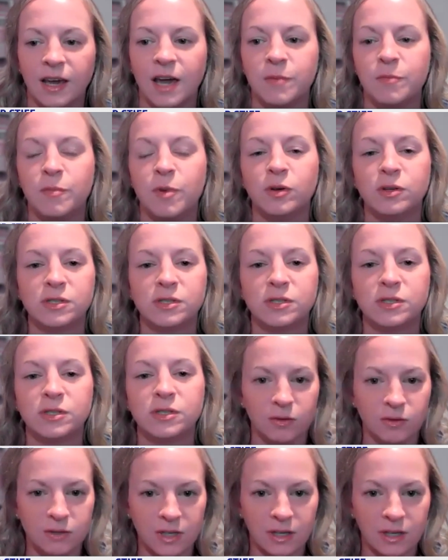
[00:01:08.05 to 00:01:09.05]
And most of
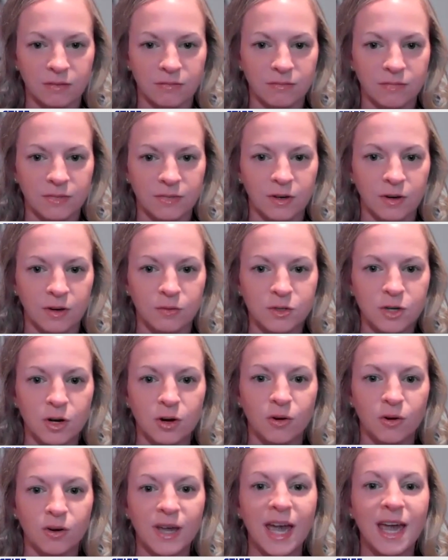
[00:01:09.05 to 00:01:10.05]
those tall